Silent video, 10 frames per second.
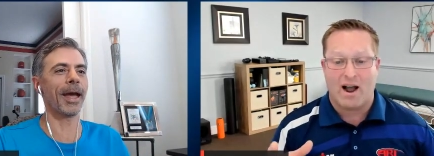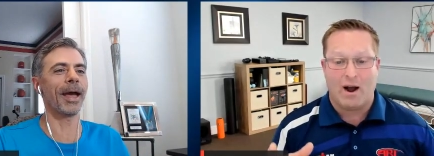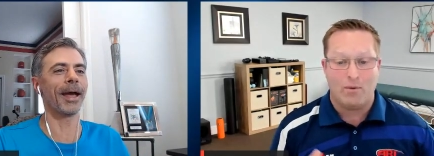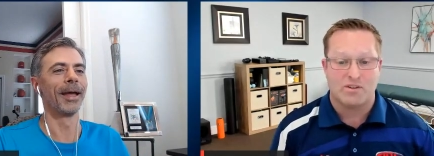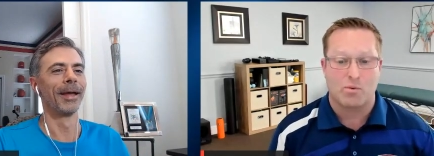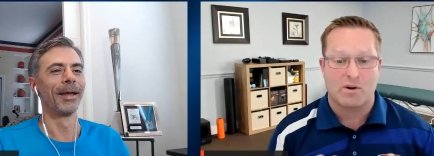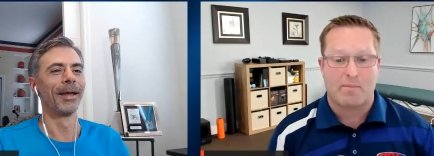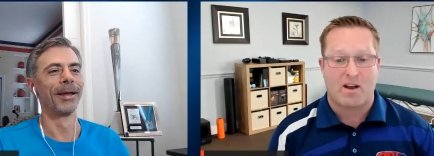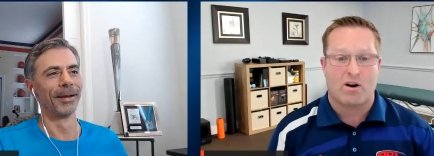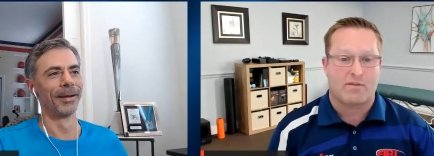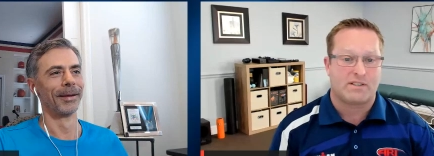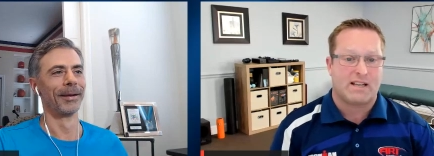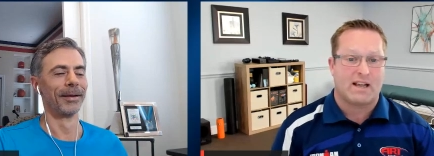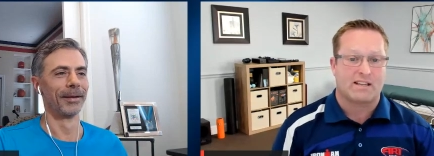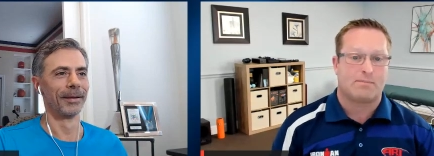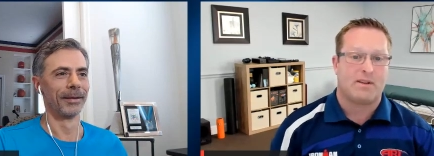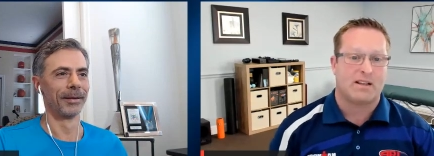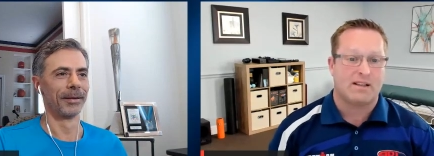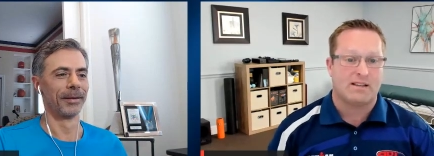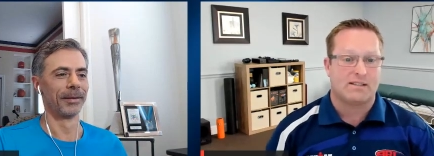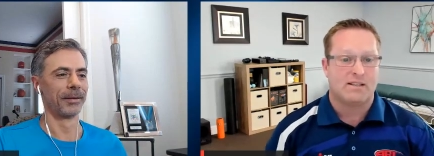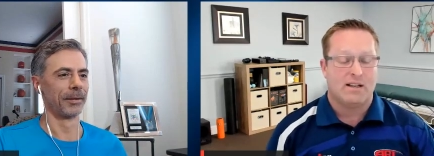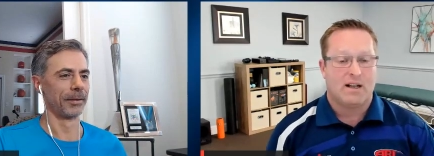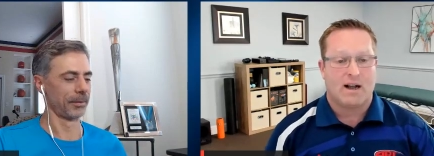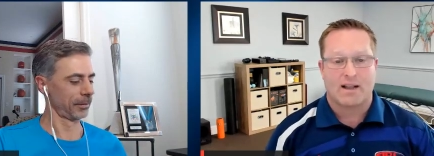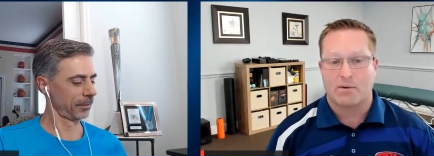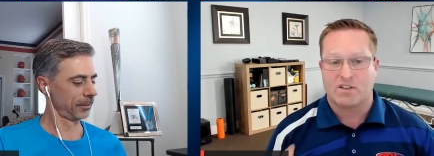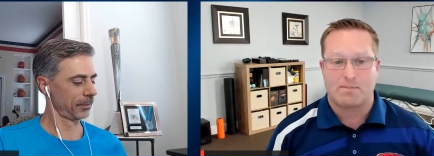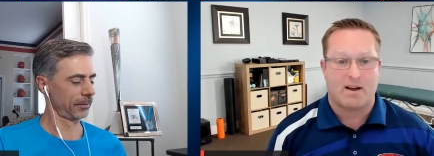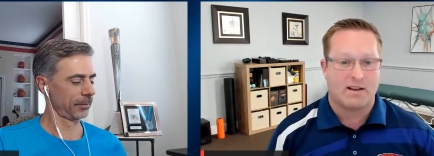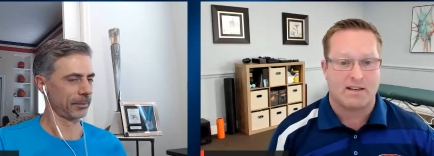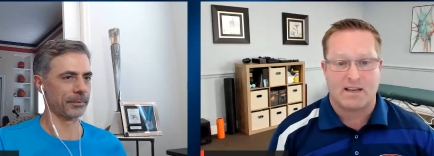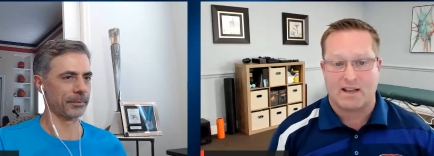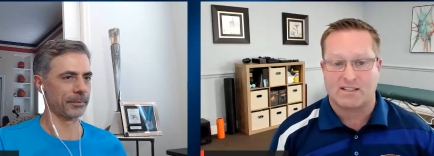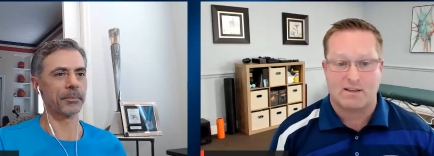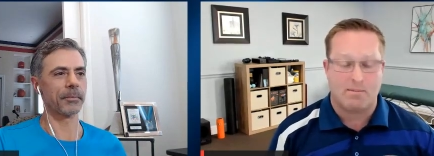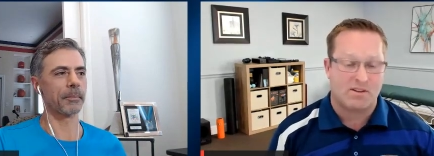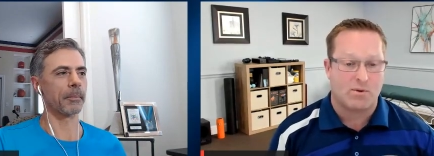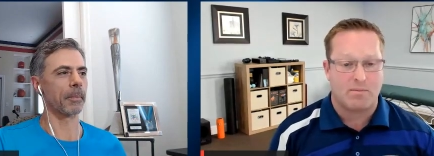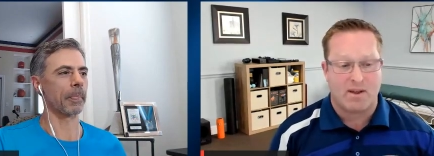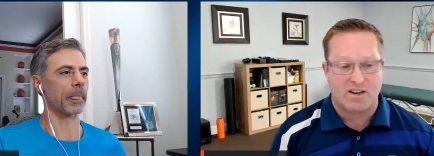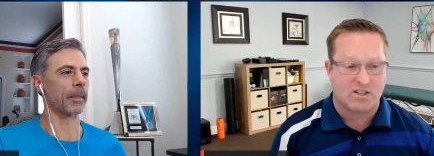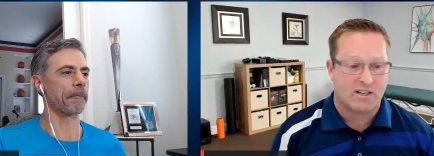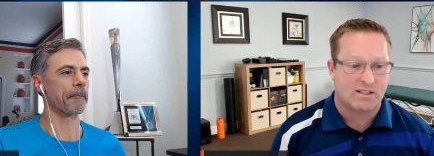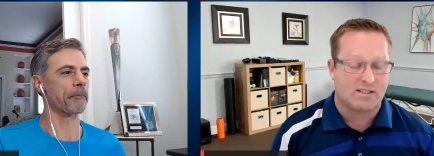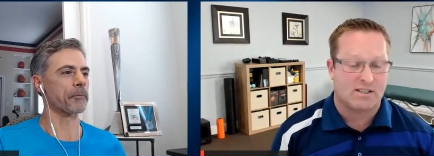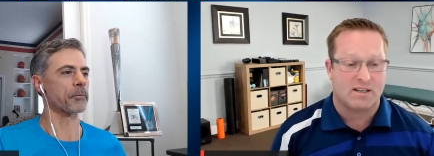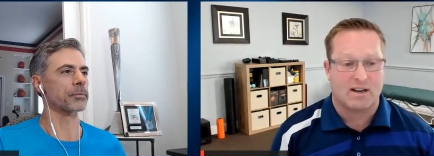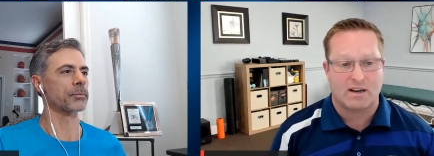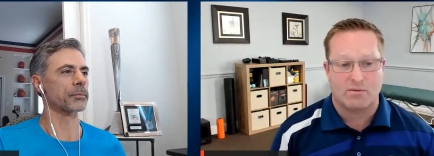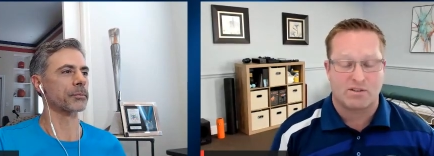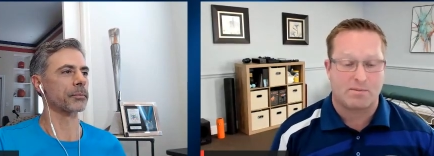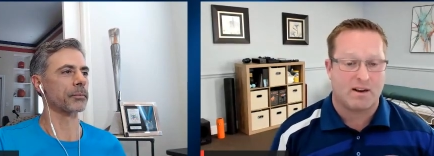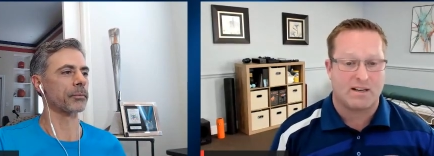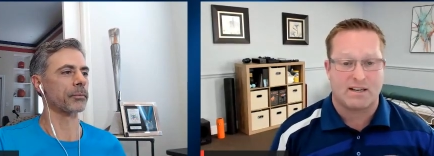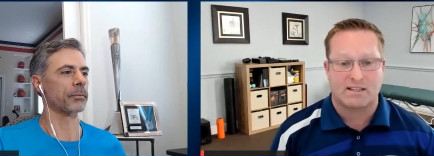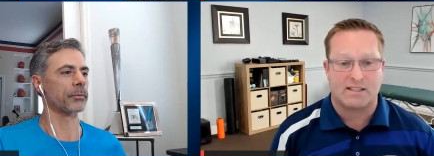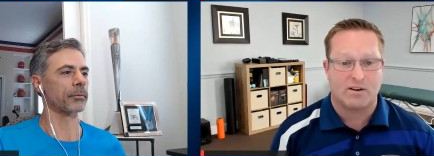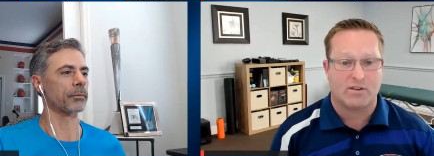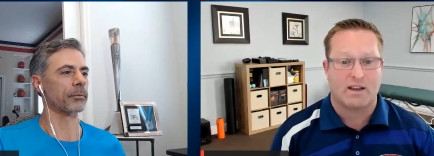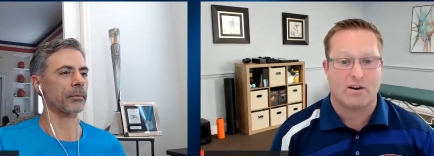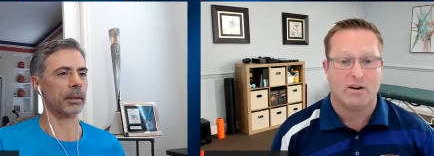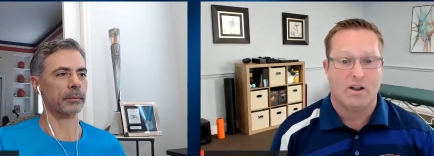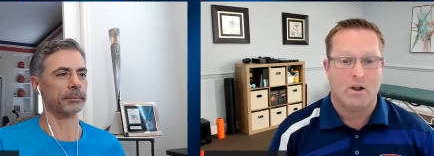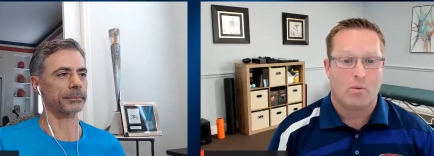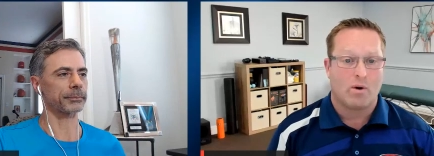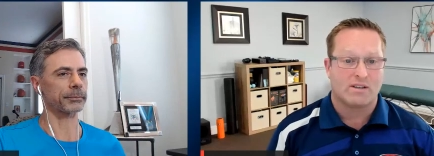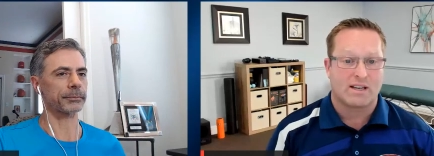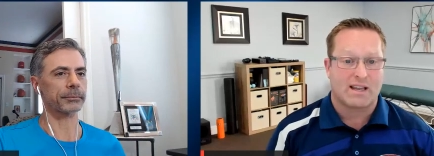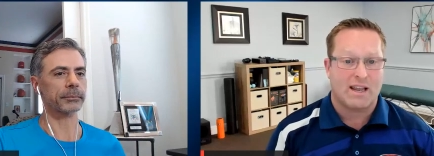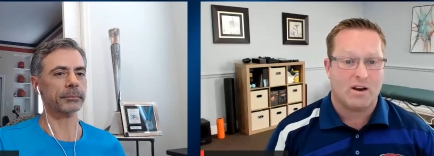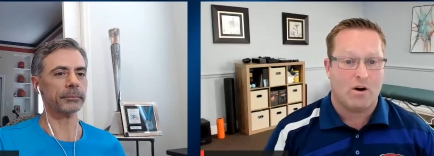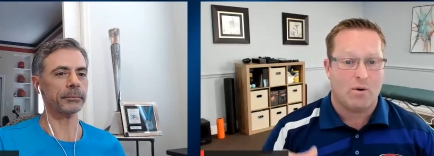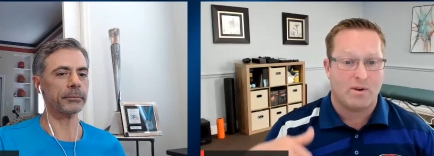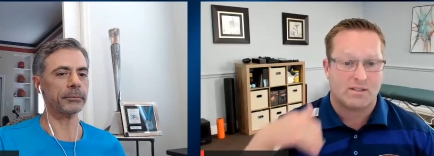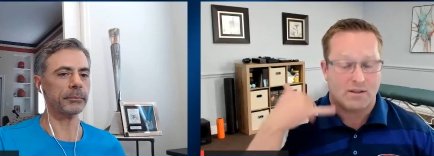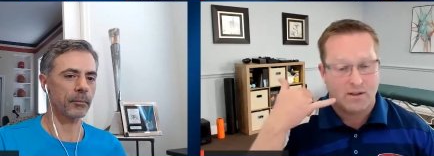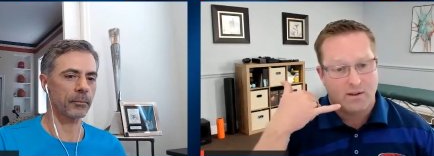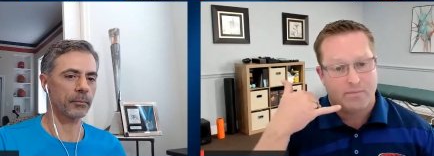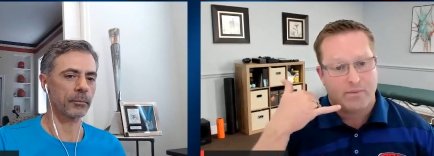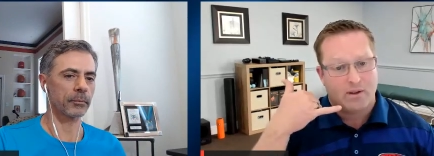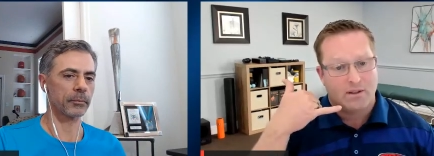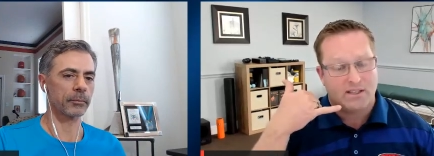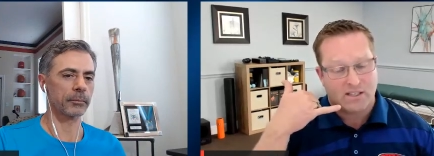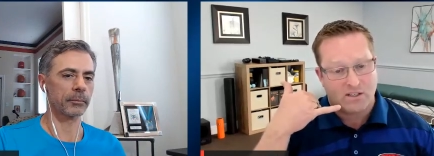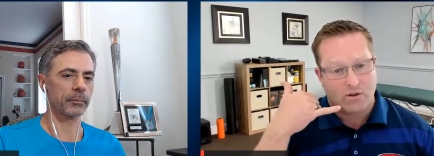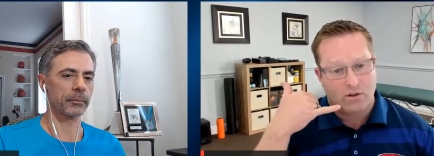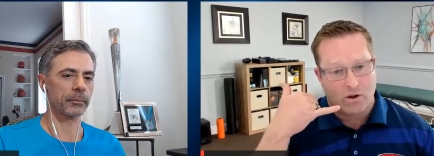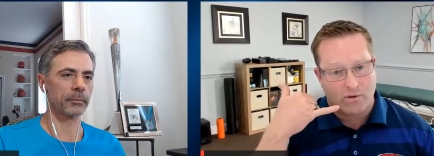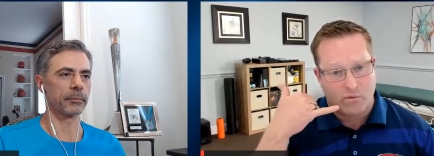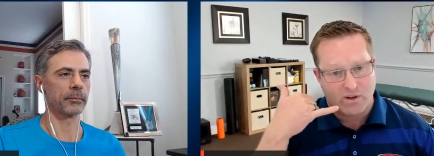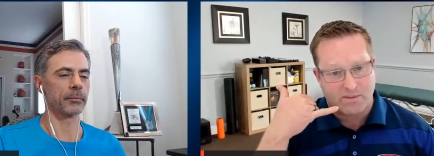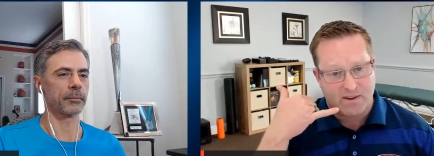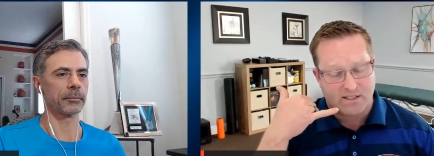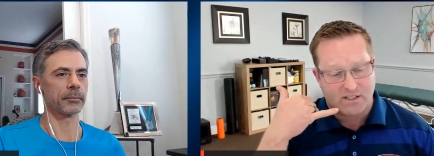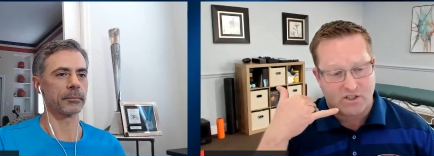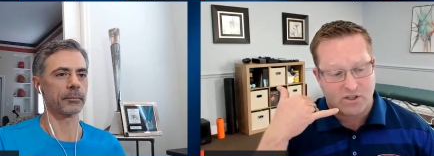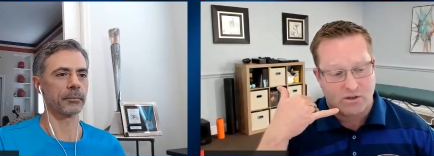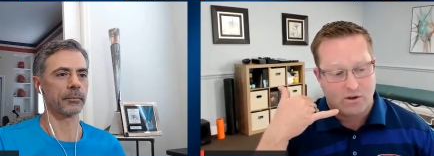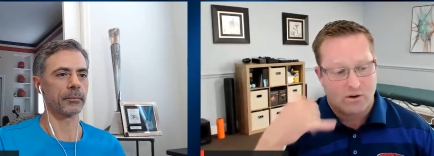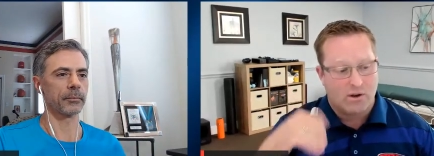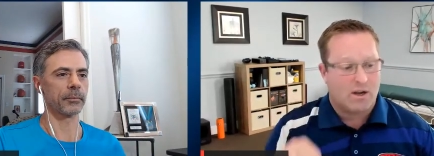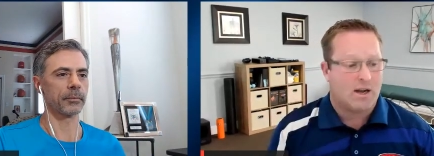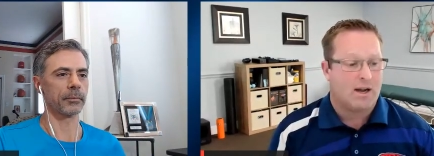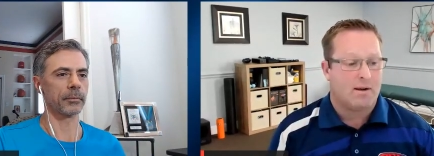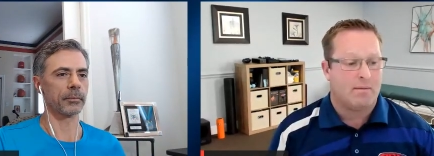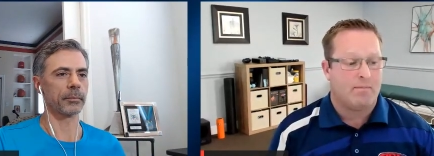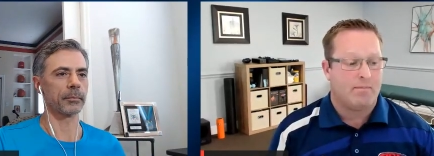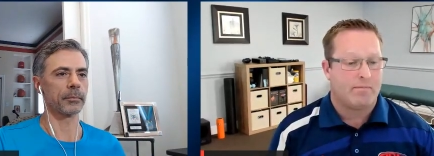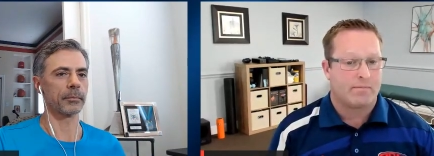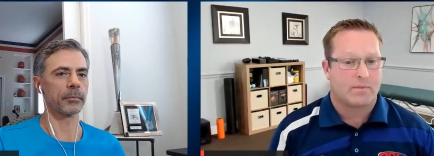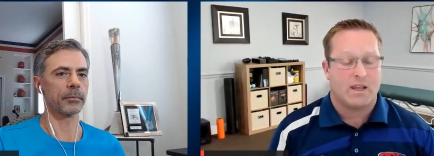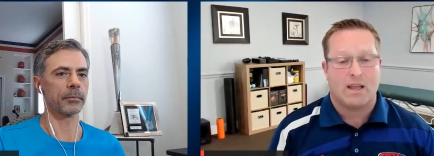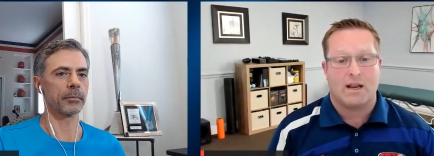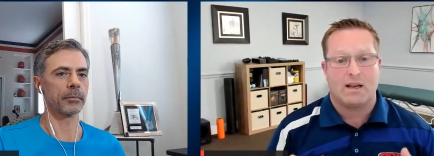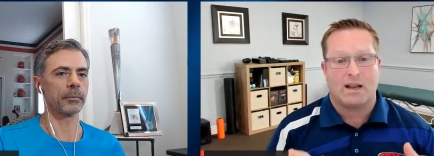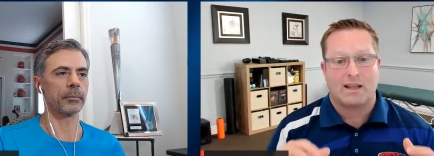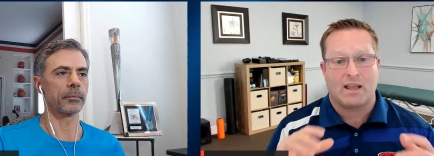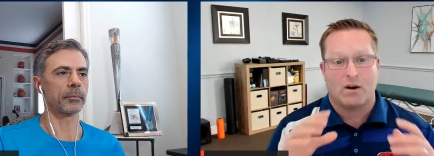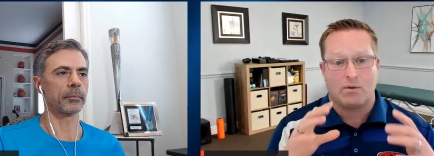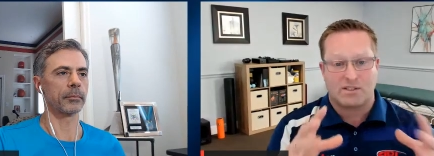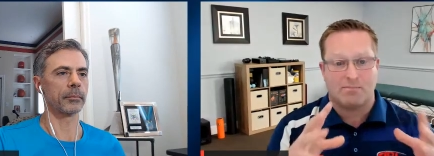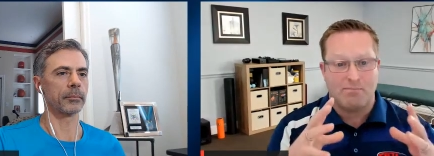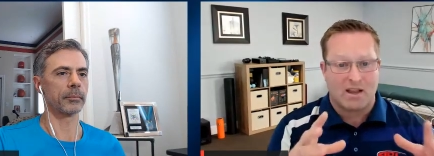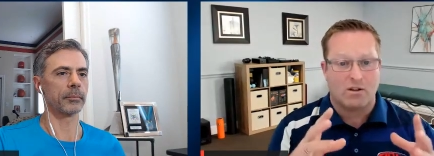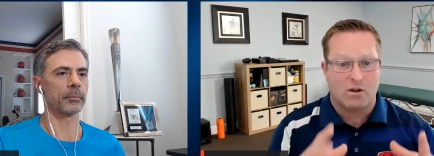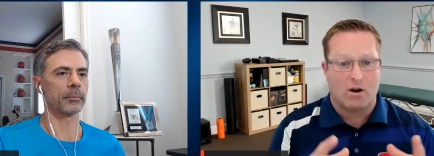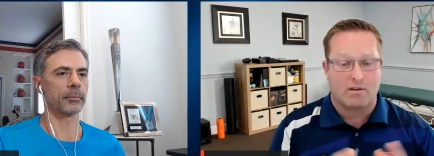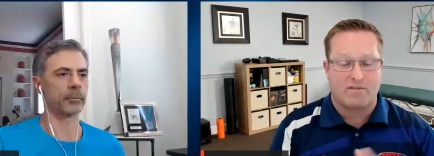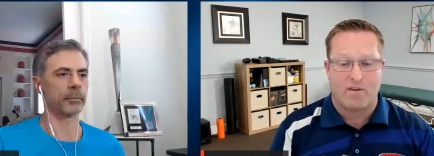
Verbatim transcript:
Speaker 1: I always work better off a of text because I can respond to texts in between patients and I can respond to texts here or there, whereas I can't always listen to a long voice message um, and can't always make a long